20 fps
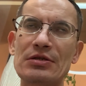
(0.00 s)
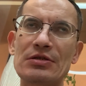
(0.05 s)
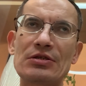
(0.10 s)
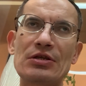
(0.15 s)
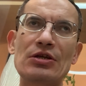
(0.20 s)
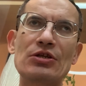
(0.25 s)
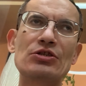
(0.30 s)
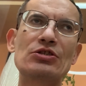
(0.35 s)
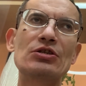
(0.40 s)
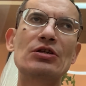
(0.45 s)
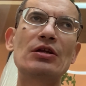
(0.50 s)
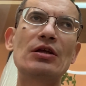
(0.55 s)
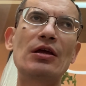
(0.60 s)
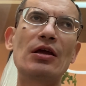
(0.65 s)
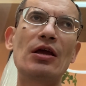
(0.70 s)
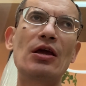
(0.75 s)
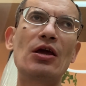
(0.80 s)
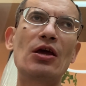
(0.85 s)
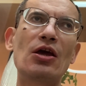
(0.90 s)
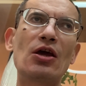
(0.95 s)

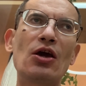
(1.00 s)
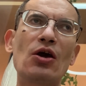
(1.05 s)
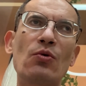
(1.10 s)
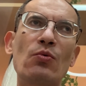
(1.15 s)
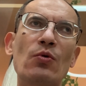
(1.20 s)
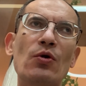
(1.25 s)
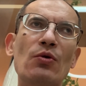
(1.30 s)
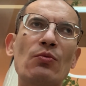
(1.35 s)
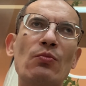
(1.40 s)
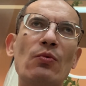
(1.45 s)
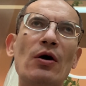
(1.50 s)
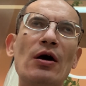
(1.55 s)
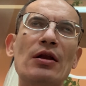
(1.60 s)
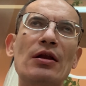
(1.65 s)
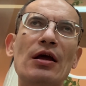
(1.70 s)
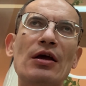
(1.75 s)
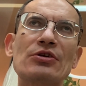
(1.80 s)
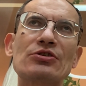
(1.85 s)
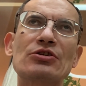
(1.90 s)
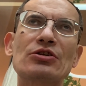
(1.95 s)
Essentially, when
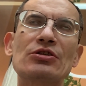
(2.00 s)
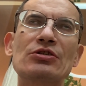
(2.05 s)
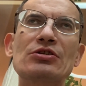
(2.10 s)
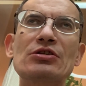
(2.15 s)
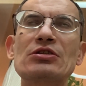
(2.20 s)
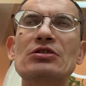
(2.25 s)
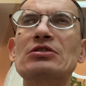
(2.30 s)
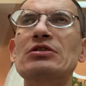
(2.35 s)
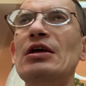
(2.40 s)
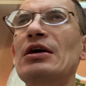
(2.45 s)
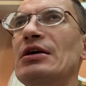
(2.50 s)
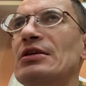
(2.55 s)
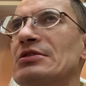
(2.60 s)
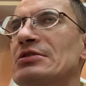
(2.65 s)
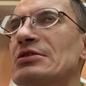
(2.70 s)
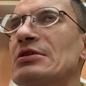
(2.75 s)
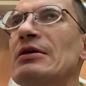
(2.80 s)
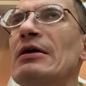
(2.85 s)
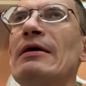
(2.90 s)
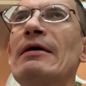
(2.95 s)
one actually
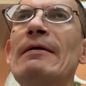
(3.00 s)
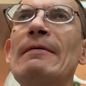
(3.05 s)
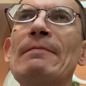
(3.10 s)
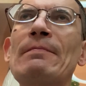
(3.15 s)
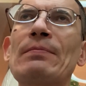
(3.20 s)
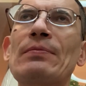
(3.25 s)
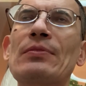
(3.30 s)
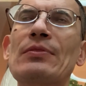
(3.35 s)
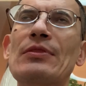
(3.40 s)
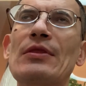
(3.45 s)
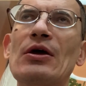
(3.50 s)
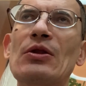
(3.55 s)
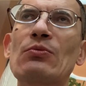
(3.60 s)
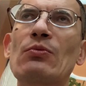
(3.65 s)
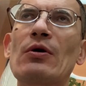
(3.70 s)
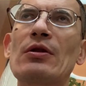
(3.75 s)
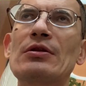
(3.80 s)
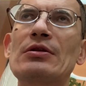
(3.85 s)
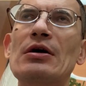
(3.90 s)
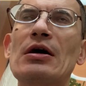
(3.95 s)
translates, then
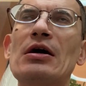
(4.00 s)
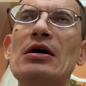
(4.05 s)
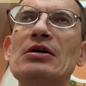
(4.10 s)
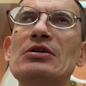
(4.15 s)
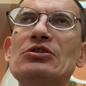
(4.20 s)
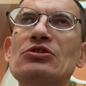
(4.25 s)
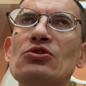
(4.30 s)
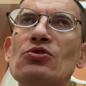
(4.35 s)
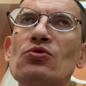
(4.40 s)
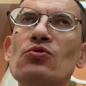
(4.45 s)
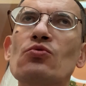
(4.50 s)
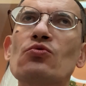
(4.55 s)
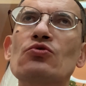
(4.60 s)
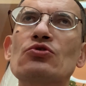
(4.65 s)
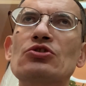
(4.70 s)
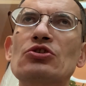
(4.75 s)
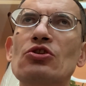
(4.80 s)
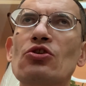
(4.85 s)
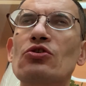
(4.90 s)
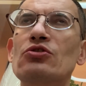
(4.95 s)
one does
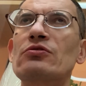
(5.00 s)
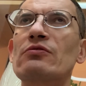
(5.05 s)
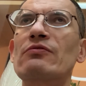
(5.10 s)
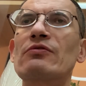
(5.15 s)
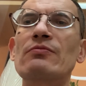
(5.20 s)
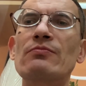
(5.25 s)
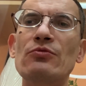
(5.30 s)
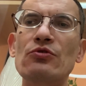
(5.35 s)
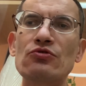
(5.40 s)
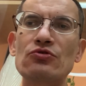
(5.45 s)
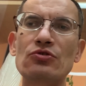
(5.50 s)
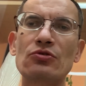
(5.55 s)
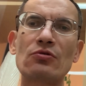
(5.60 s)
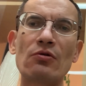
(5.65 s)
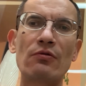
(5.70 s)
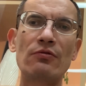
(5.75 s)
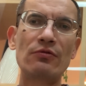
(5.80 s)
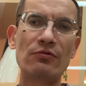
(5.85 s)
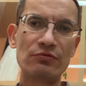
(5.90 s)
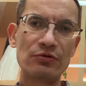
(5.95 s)
lose a lot of the music
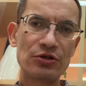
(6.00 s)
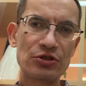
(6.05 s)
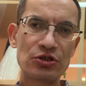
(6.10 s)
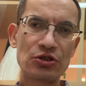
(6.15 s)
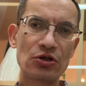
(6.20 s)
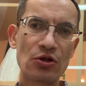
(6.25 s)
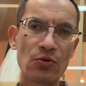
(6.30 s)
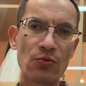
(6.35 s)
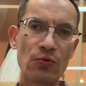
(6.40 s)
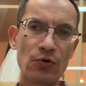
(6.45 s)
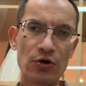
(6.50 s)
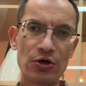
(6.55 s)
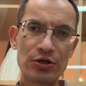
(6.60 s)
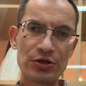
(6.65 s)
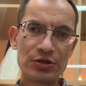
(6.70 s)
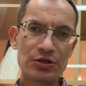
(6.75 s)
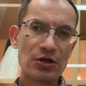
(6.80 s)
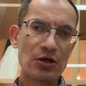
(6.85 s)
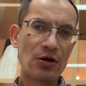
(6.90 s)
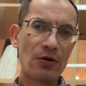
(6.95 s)
of the original
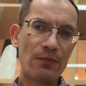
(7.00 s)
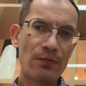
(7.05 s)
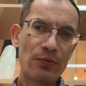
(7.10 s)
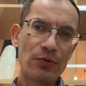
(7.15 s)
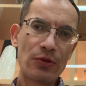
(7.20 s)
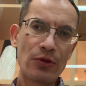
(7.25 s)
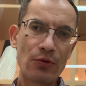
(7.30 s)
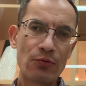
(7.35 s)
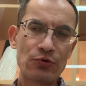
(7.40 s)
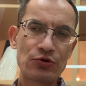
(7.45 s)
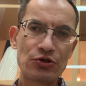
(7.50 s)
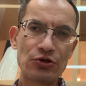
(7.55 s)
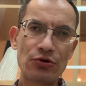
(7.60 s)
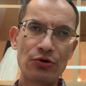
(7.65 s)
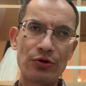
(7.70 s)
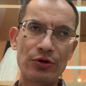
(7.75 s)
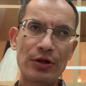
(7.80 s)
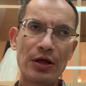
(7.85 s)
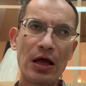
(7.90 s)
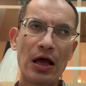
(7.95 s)
words, which are
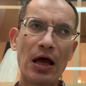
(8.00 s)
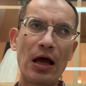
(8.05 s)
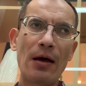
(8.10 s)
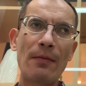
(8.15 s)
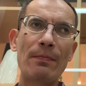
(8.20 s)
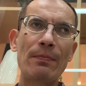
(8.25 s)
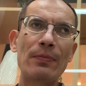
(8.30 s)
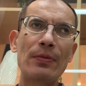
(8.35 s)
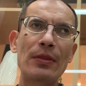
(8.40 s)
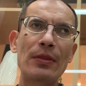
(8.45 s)
not there.